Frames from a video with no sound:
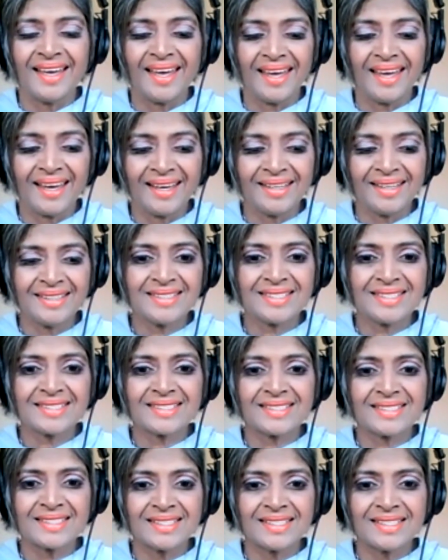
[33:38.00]
And
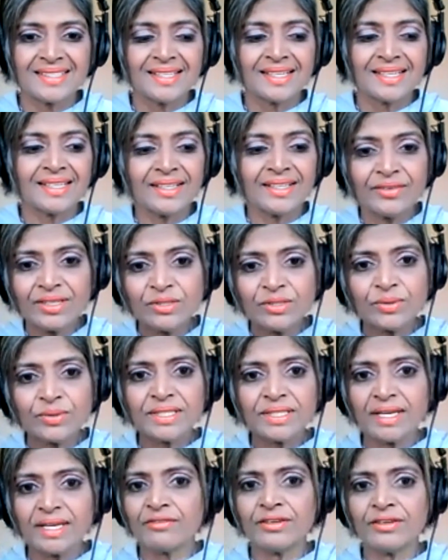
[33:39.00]
clear it
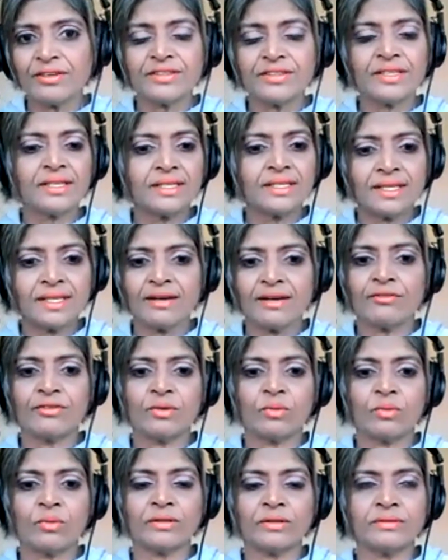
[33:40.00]
with everything and
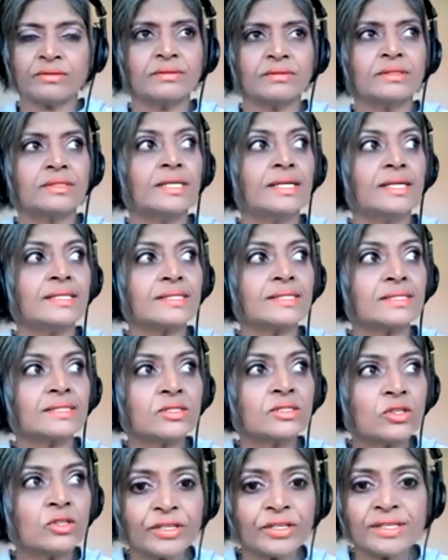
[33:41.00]
everyone. It's
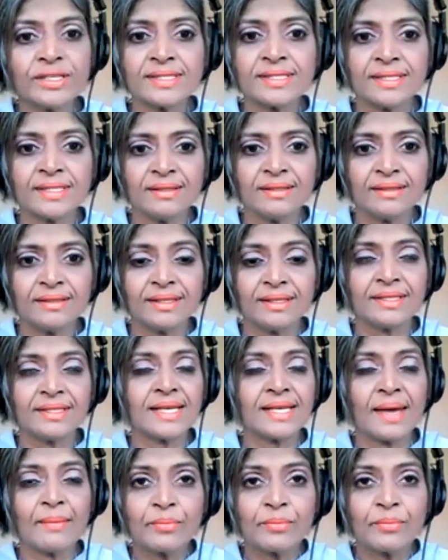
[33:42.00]
not easy.
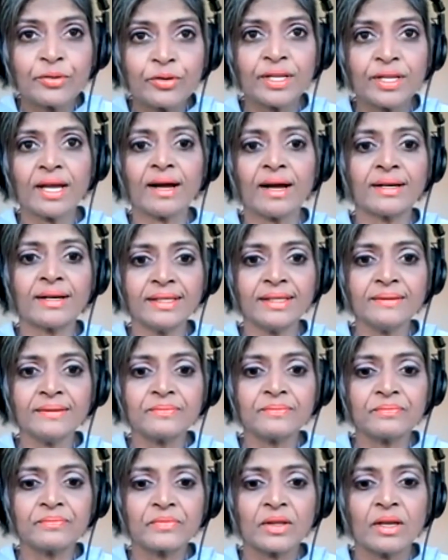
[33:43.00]
It's pretty ugly,
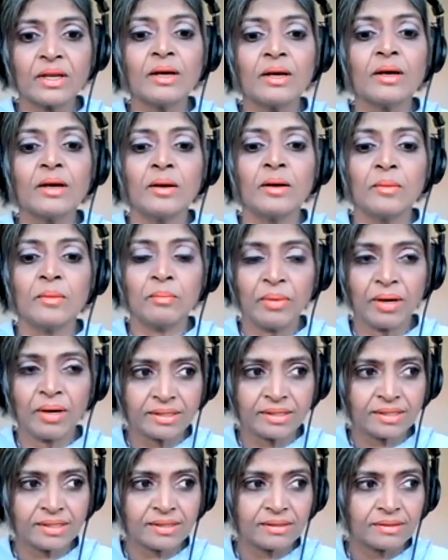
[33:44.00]

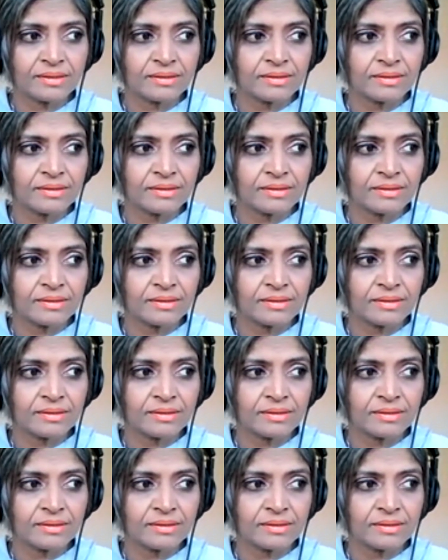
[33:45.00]
but